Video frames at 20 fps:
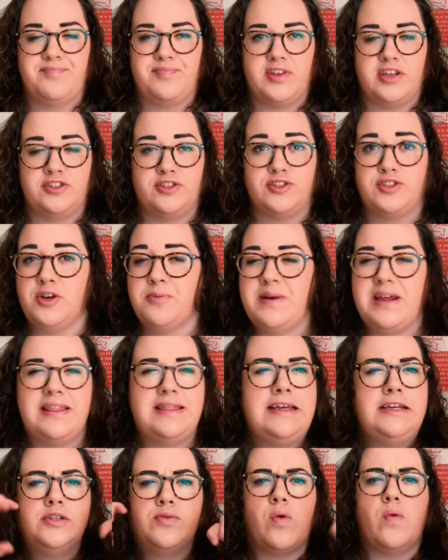So many
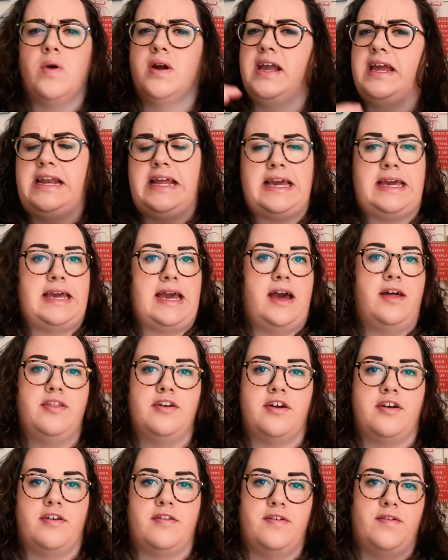things were working
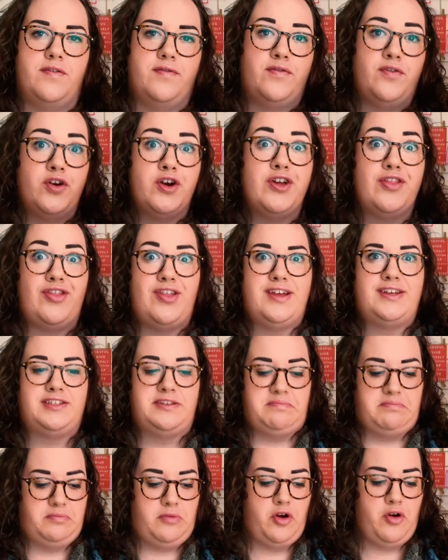together for
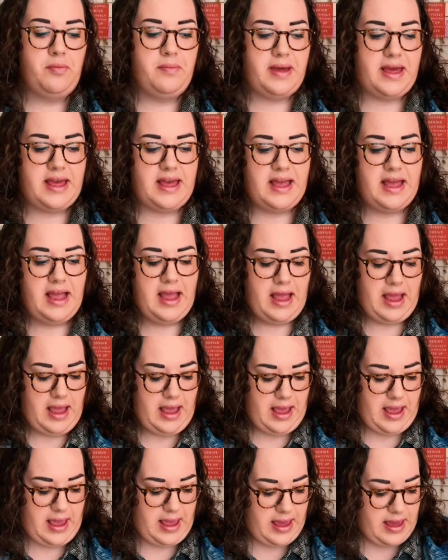this moment,
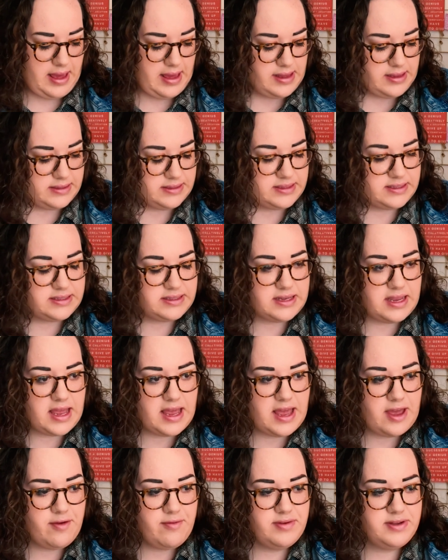and
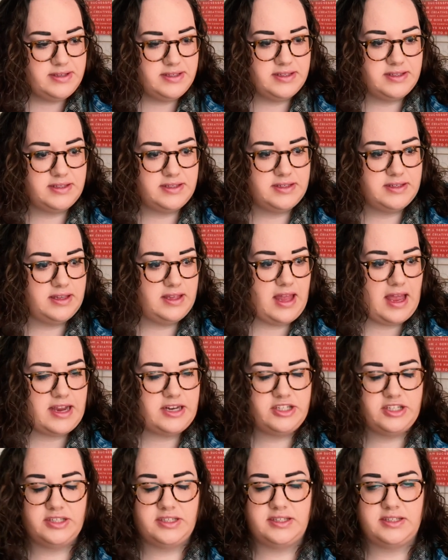it was like
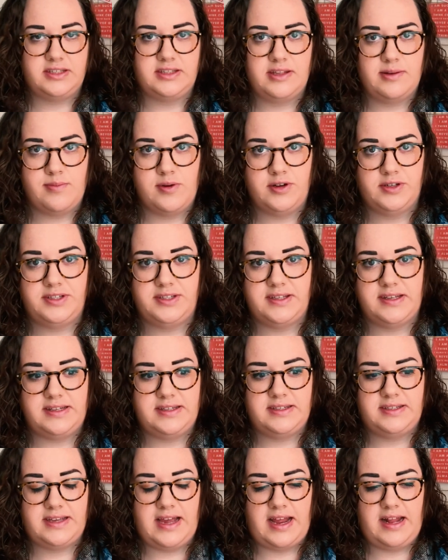just the most
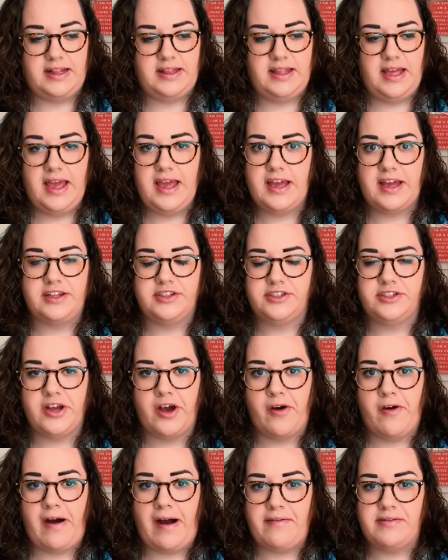insane thing. And
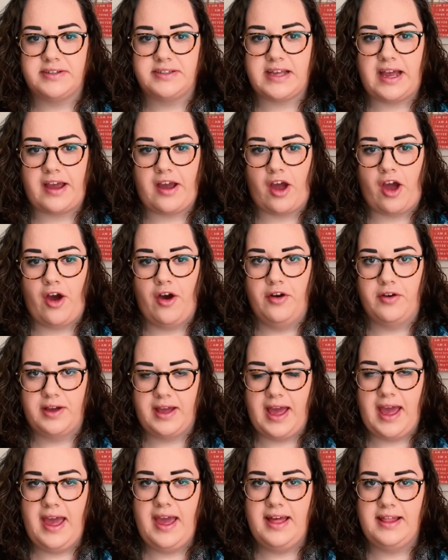so I was like,
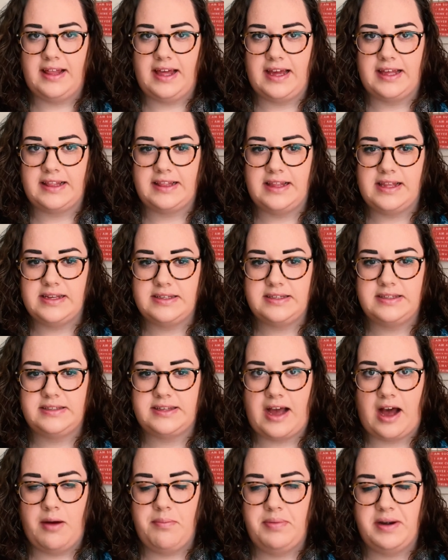okay, like this is
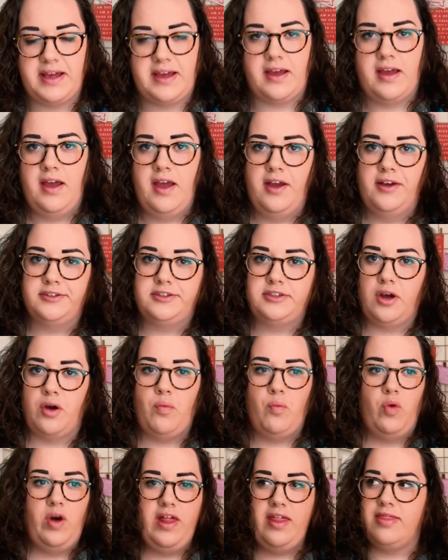happening. So
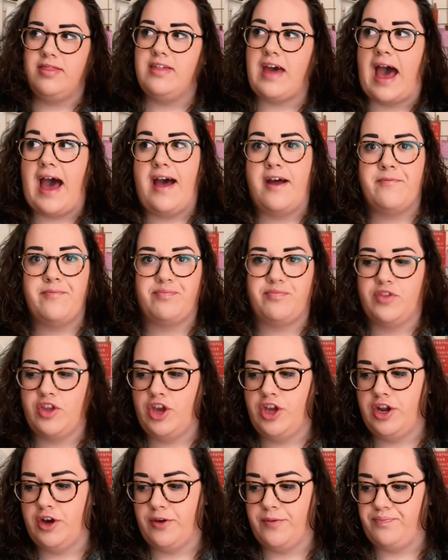with that,
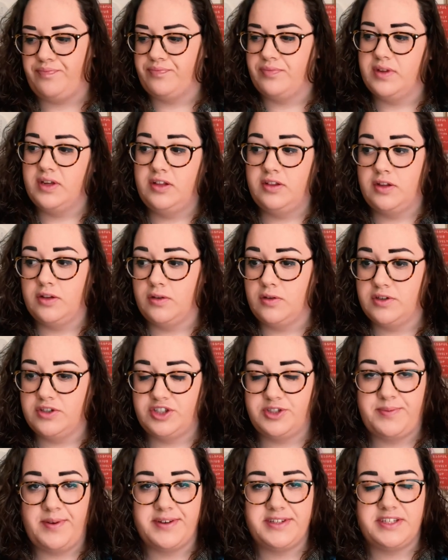the Lord
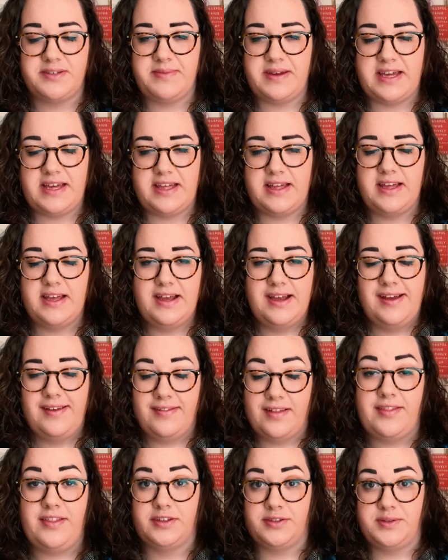spoke to me
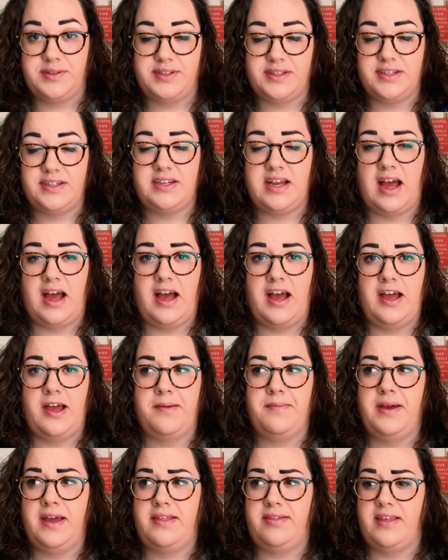that this was the
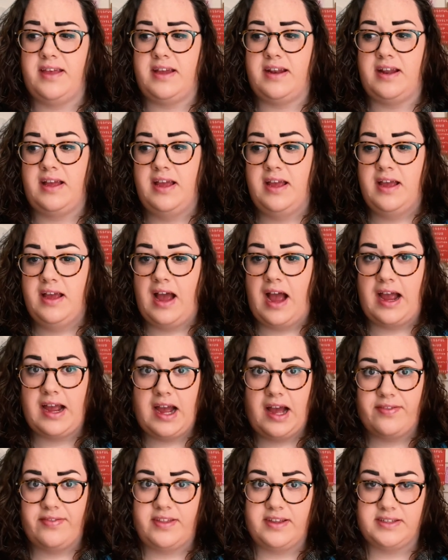time. And then I
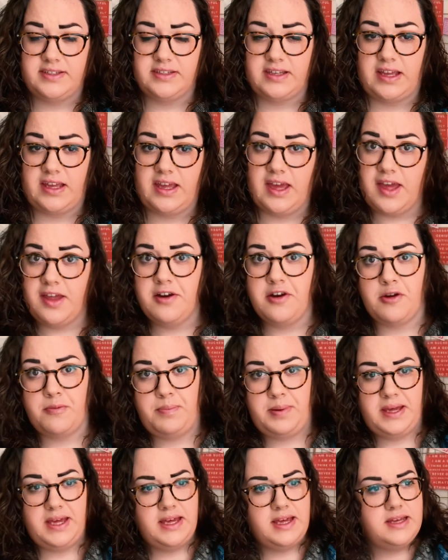got this like inner
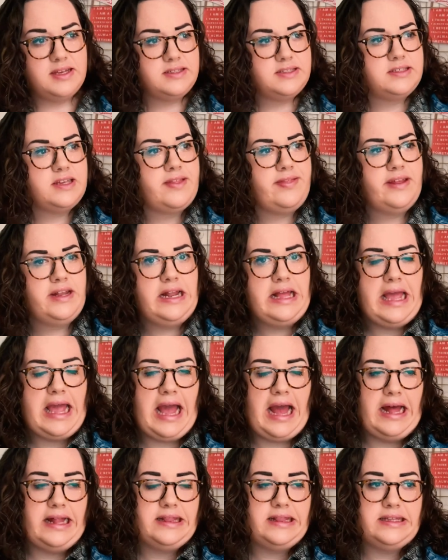peace, and then I
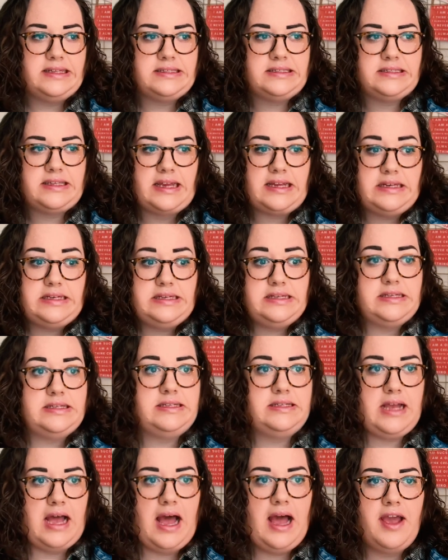had this like
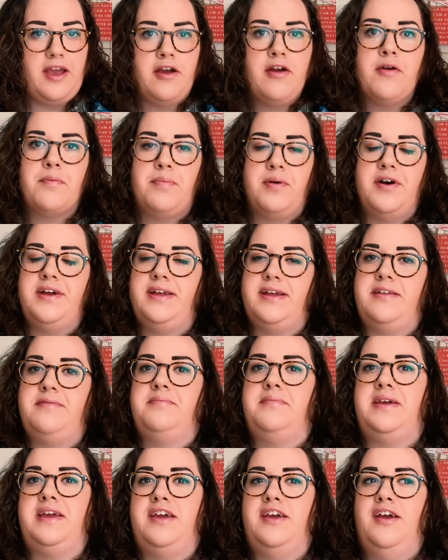desire put
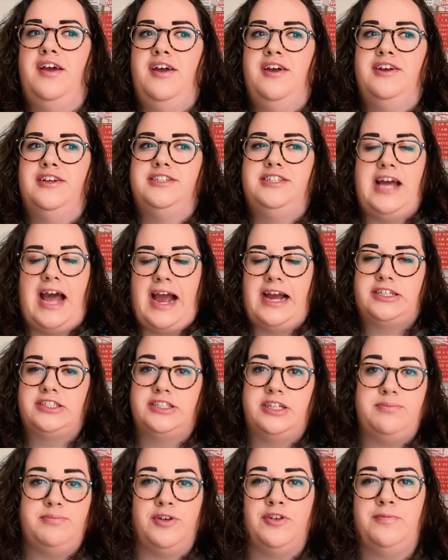in me to
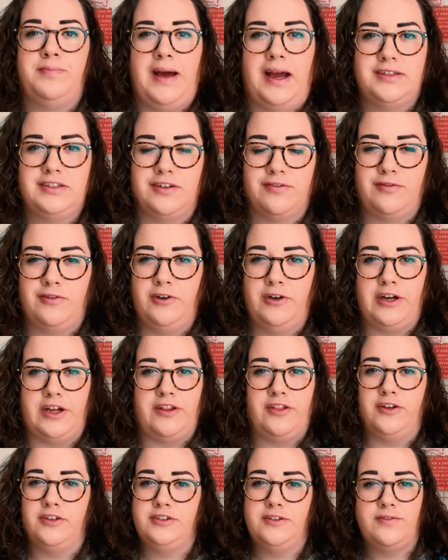actually move back to
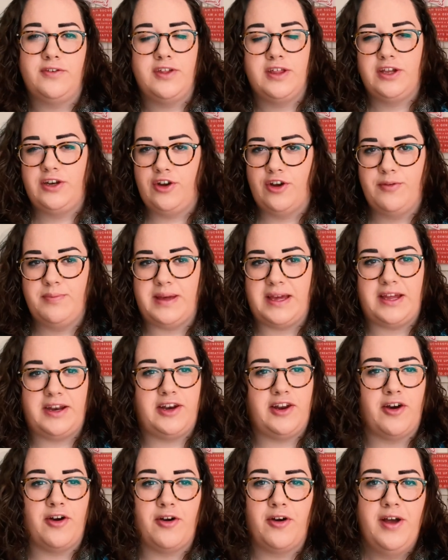Florida. Those of you that know me
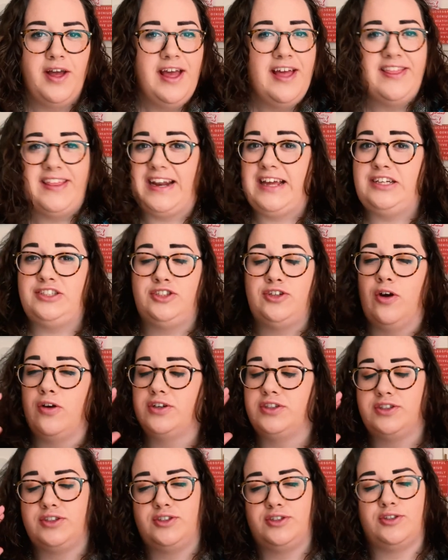know that I
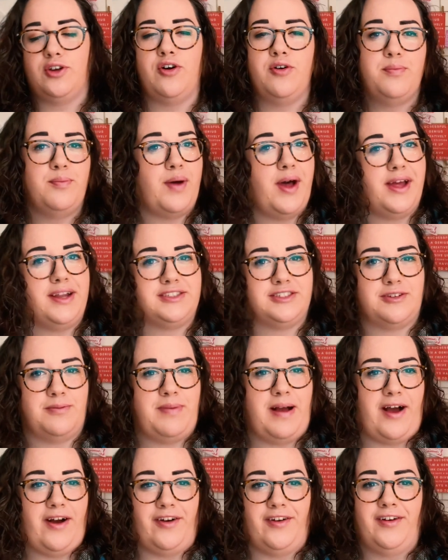joked so much
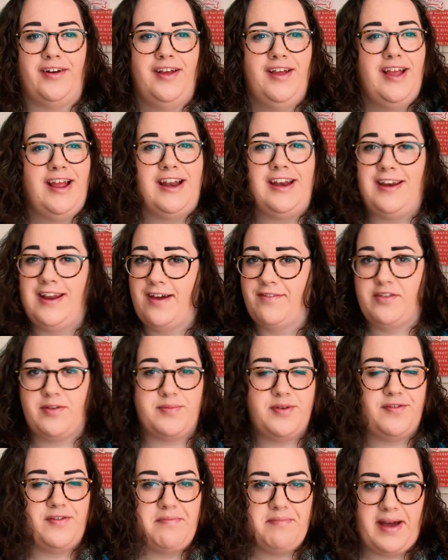about never
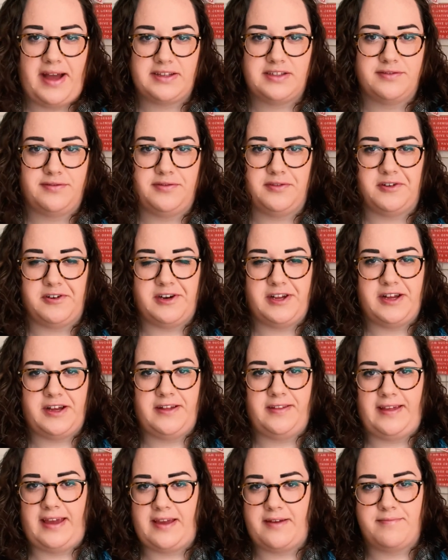moving back to
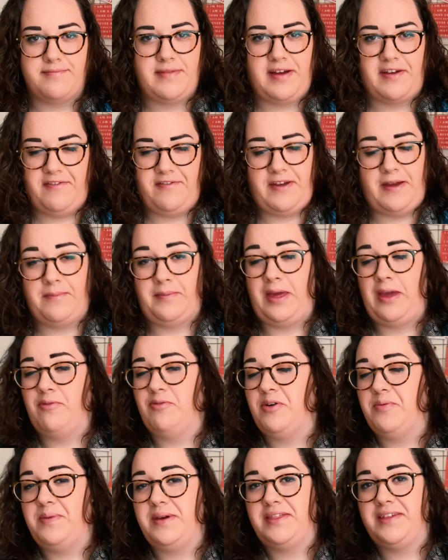Florida. Like, my family
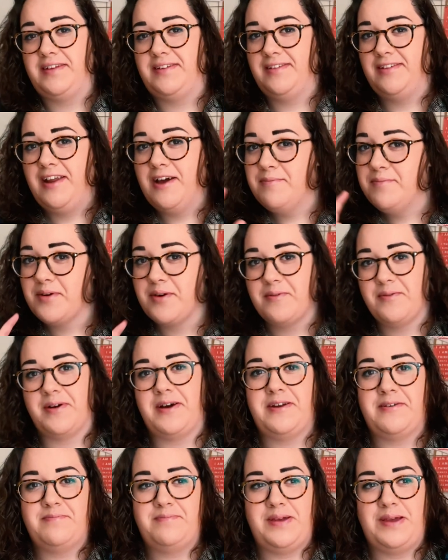will be the number
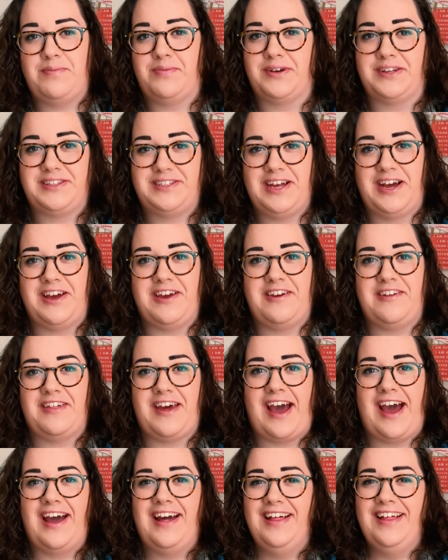one people to tell you
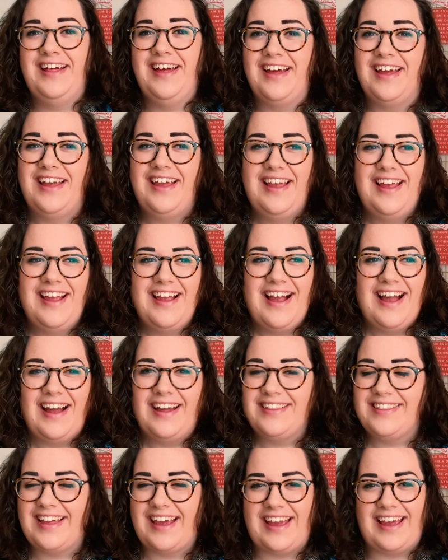that.
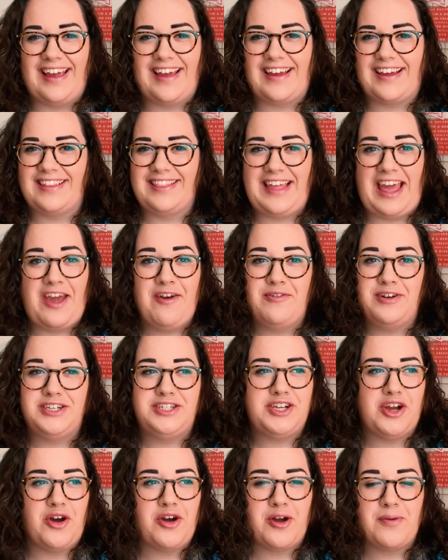Like, they would
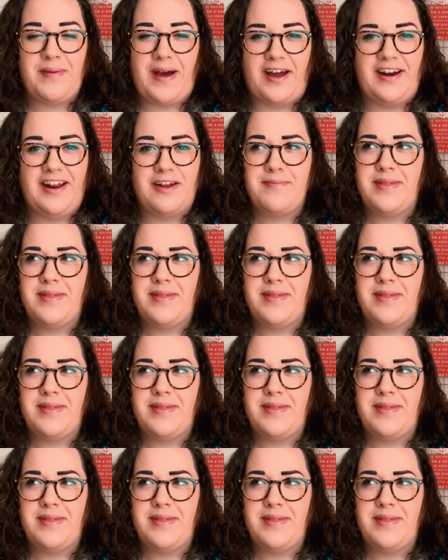joke about it.